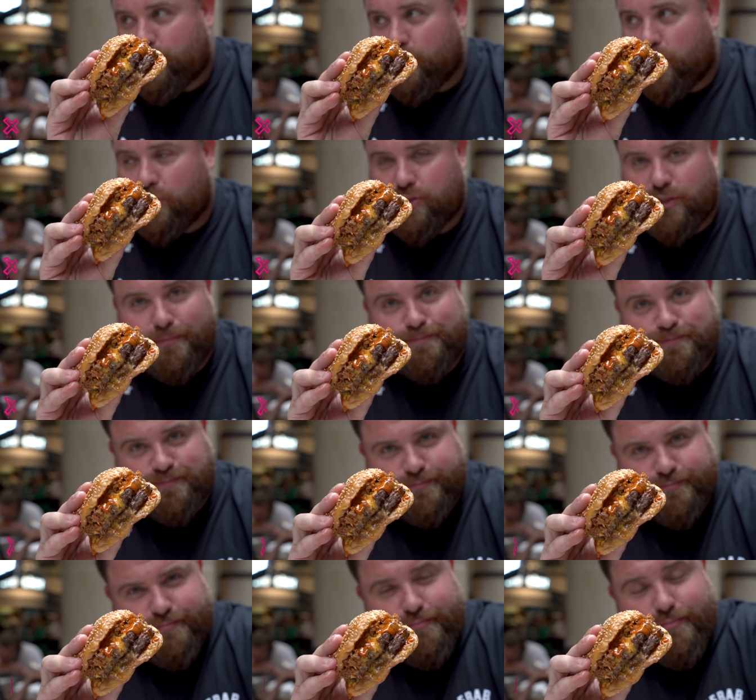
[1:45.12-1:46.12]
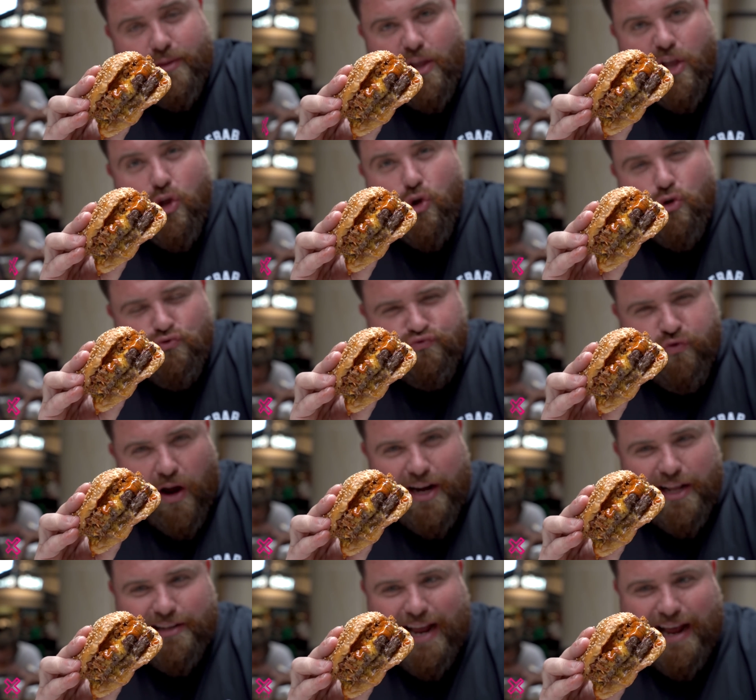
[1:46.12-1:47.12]
sauce
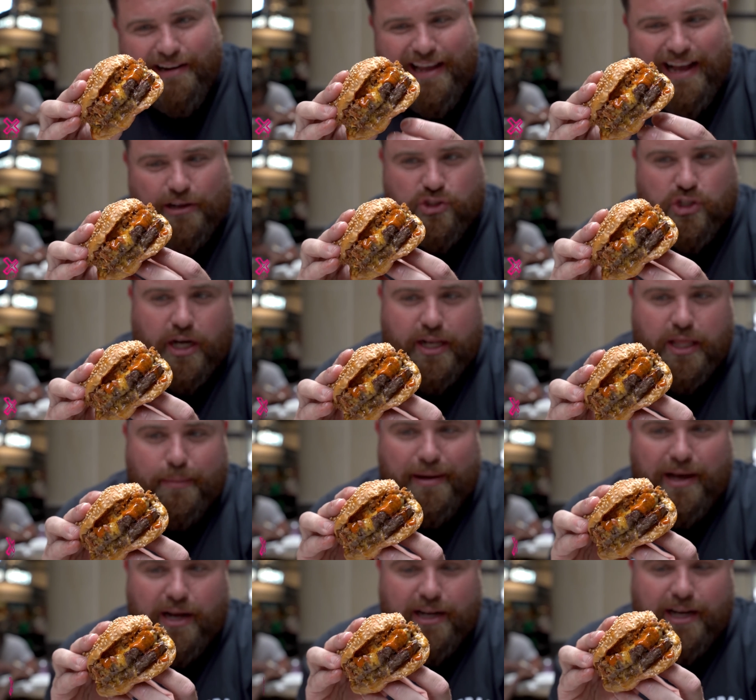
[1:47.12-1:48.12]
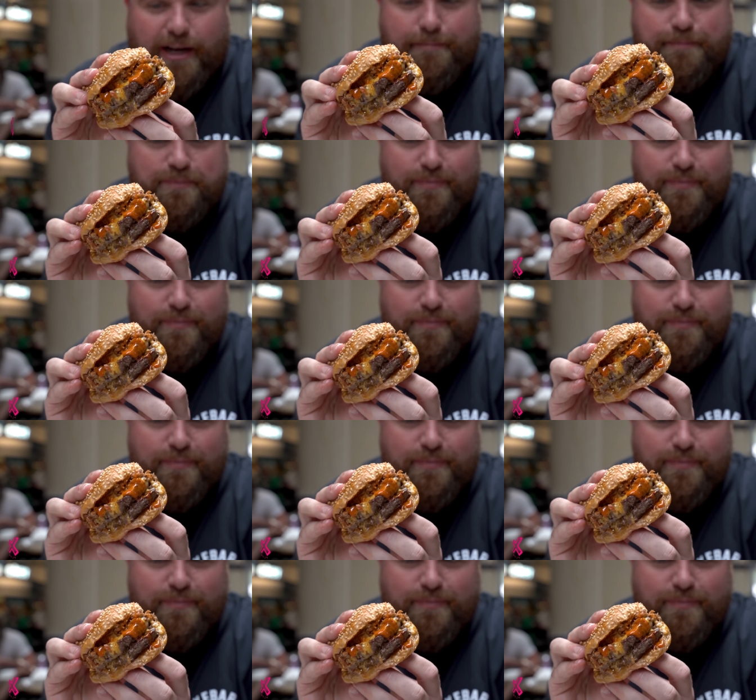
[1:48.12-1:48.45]
running down the outside of the burger.